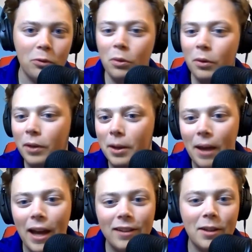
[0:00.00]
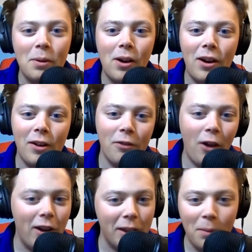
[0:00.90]
1 week of basketball,
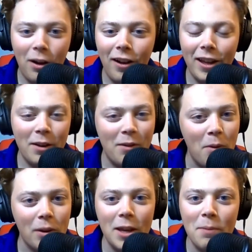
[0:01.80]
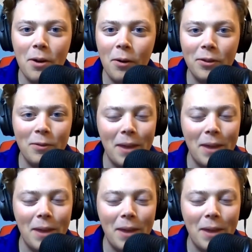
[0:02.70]
volleyball, and it would keep going through.